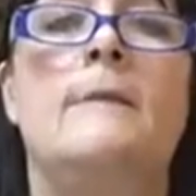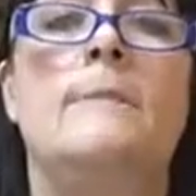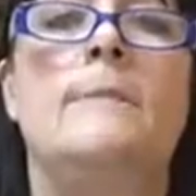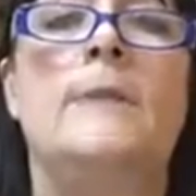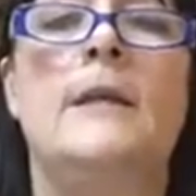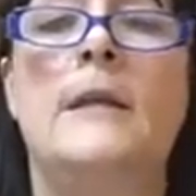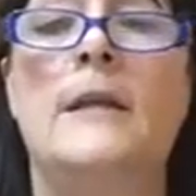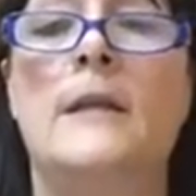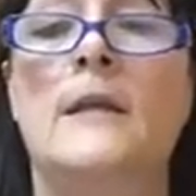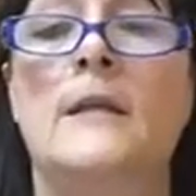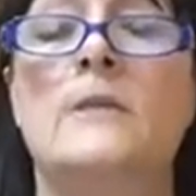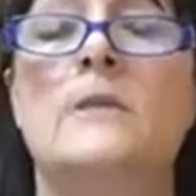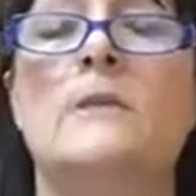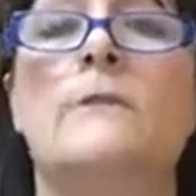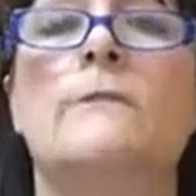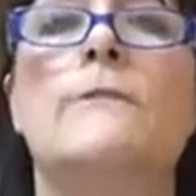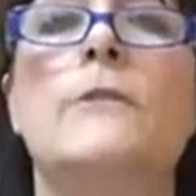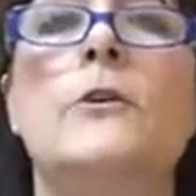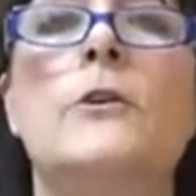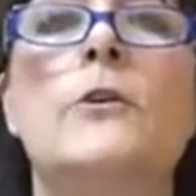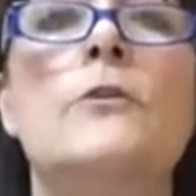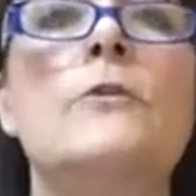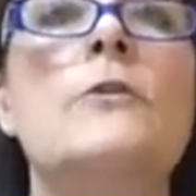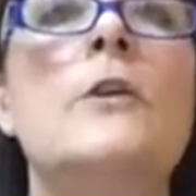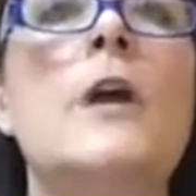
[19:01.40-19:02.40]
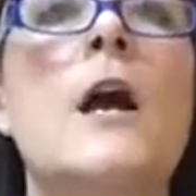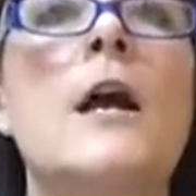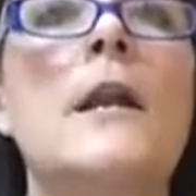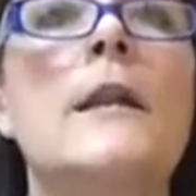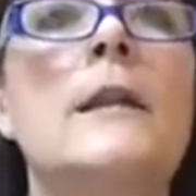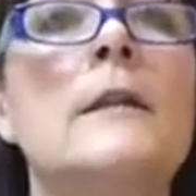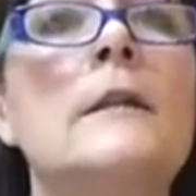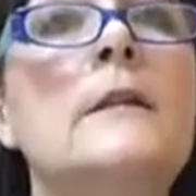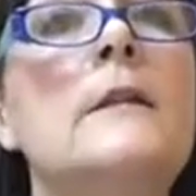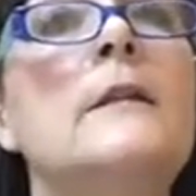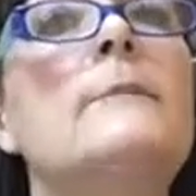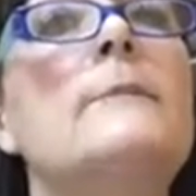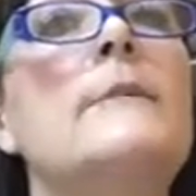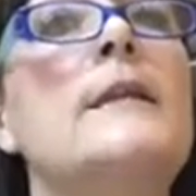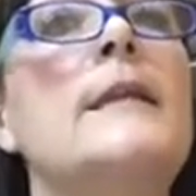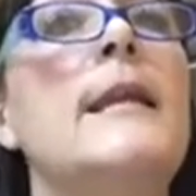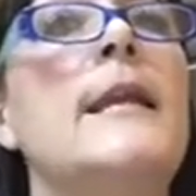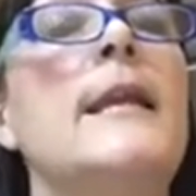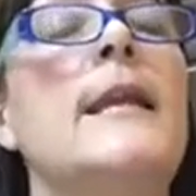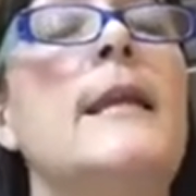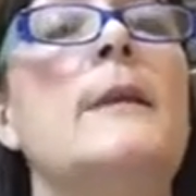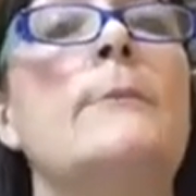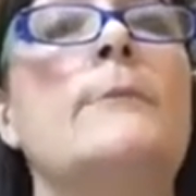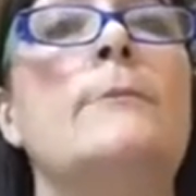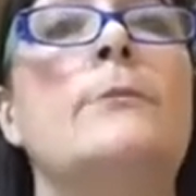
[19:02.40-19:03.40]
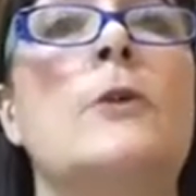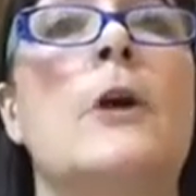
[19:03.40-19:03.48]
Because if you're not eliminating